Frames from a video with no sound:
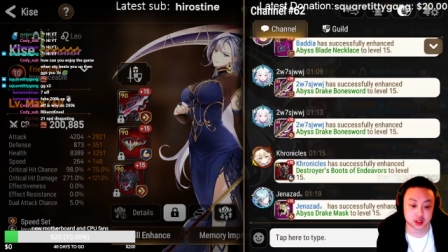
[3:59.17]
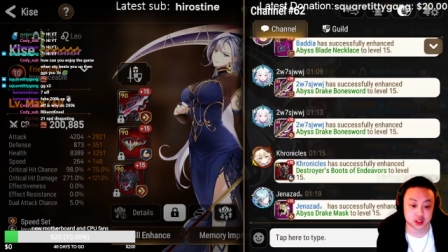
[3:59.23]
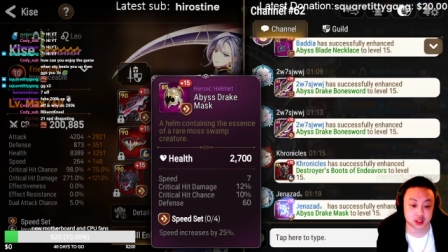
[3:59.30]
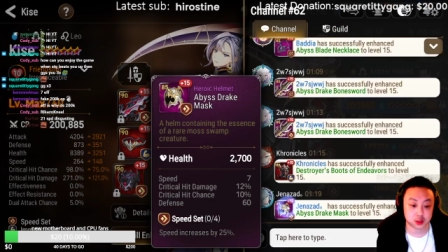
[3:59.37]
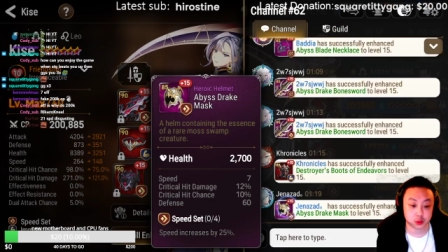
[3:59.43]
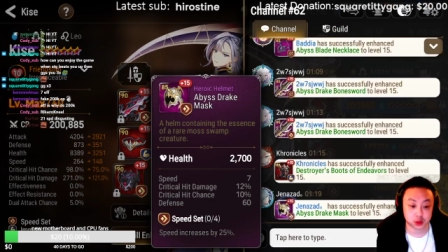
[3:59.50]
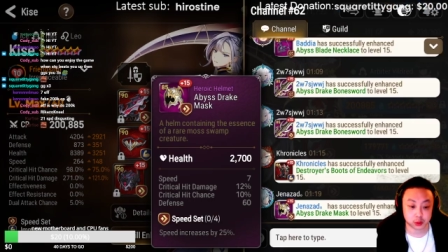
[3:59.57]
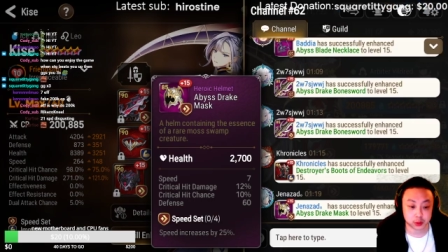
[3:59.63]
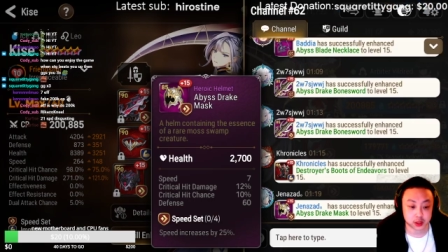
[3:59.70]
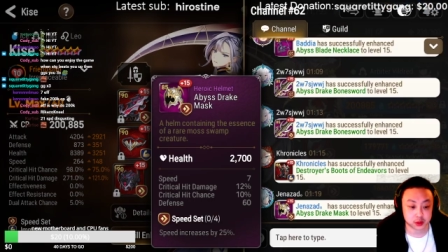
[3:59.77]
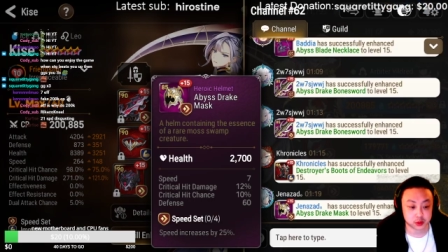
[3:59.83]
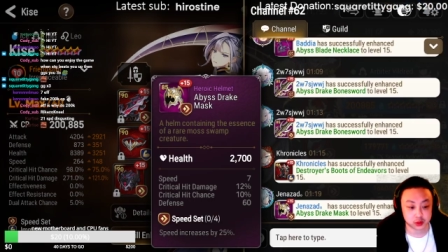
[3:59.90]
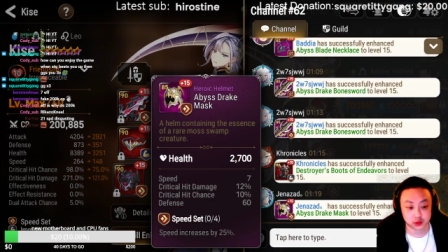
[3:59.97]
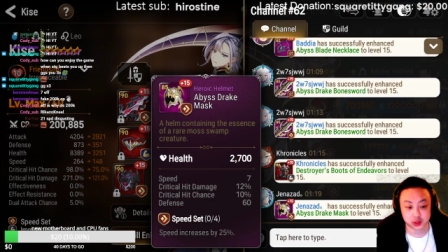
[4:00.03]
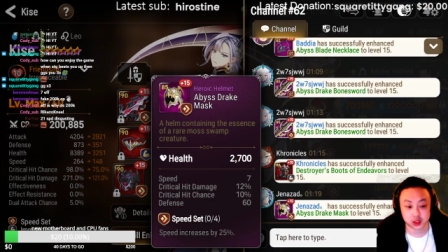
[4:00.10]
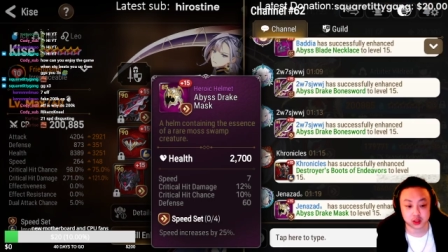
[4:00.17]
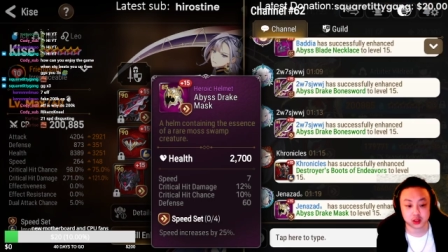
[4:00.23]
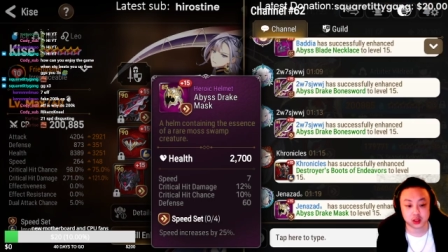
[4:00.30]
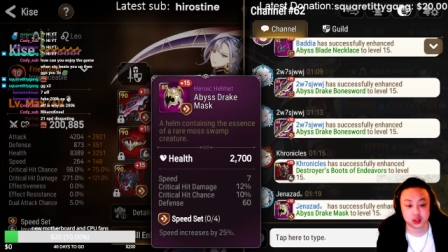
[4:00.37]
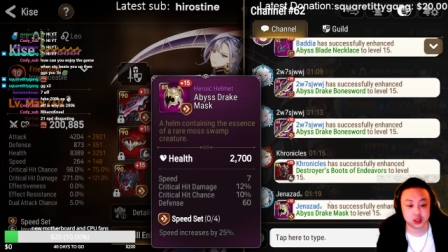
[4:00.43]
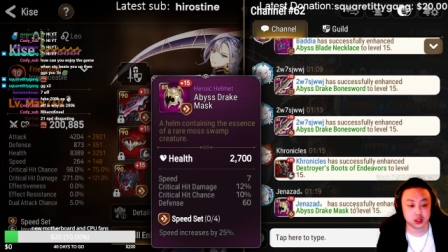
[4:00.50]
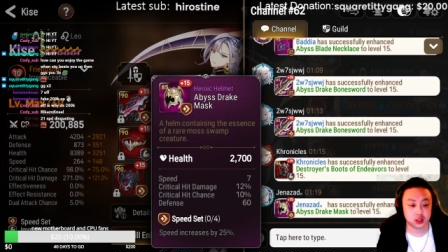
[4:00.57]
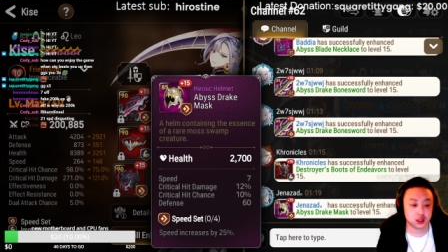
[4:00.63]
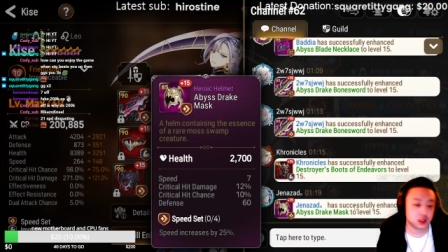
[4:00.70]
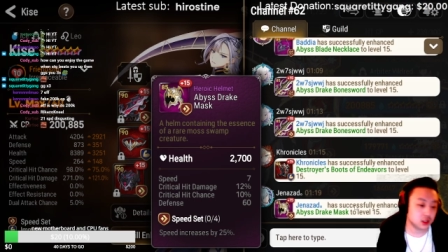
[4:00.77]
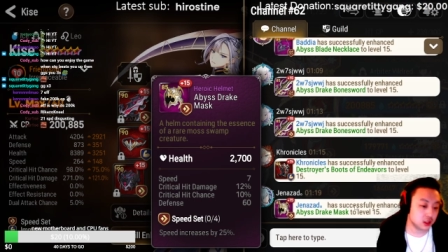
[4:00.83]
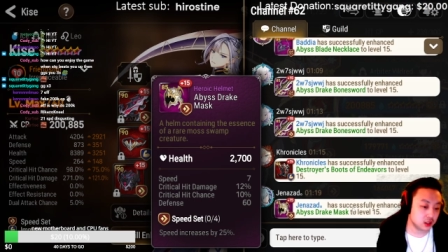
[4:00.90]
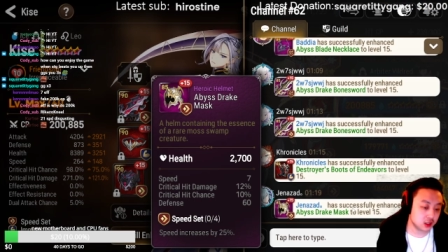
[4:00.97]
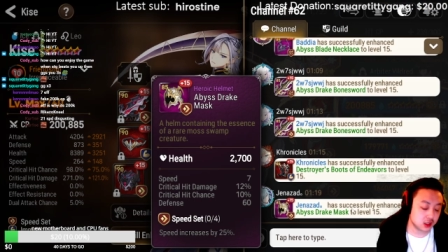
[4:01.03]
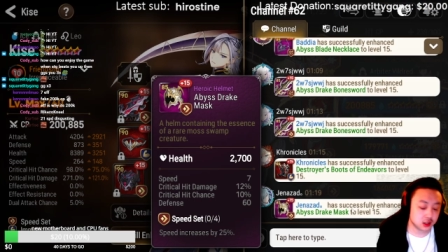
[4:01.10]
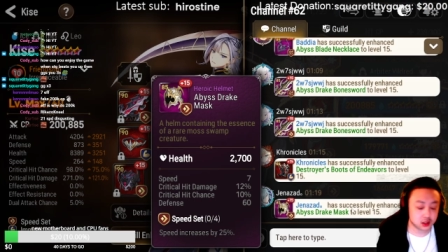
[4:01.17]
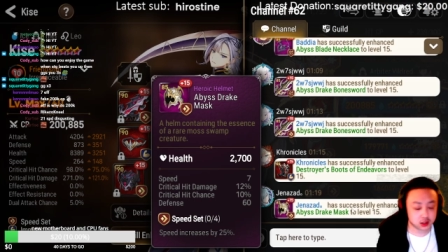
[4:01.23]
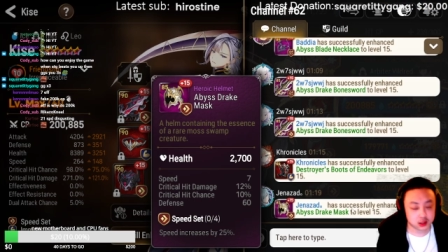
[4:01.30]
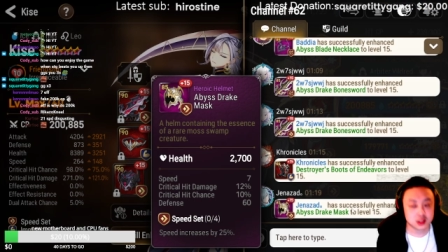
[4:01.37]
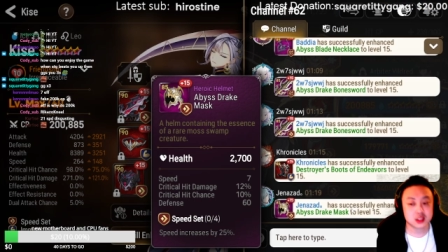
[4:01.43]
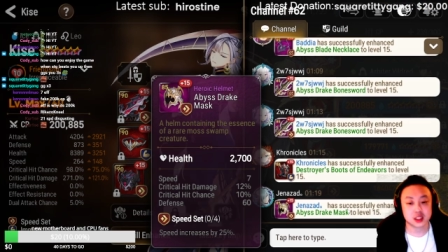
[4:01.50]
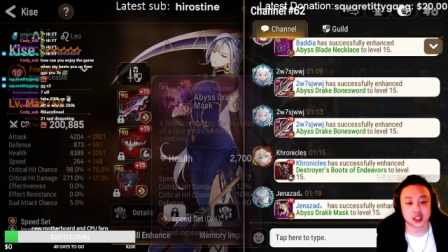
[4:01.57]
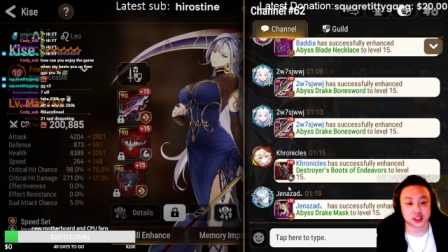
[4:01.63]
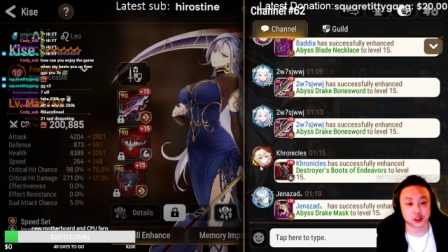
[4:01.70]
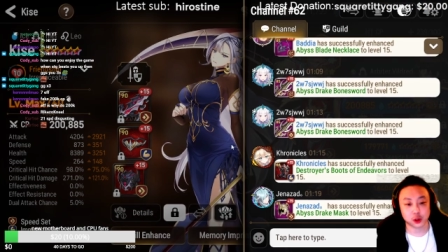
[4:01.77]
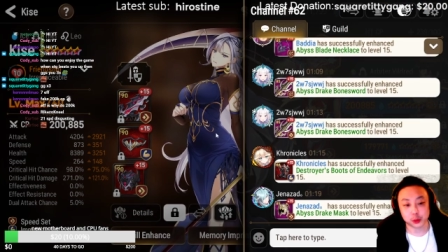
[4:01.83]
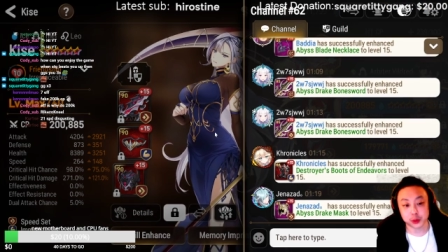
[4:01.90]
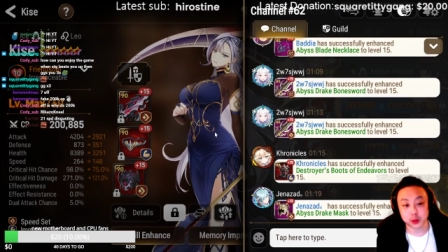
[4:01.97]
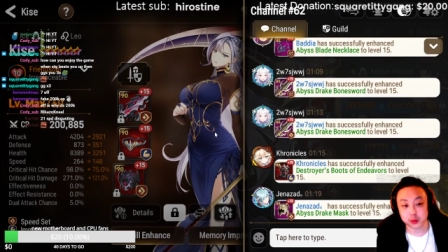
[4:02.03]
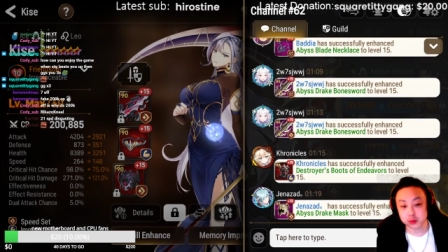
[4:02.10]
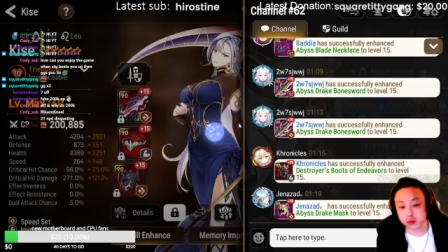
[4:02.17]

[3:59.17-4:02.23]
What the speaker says: Let's see what he plus 15. It's kind of copium.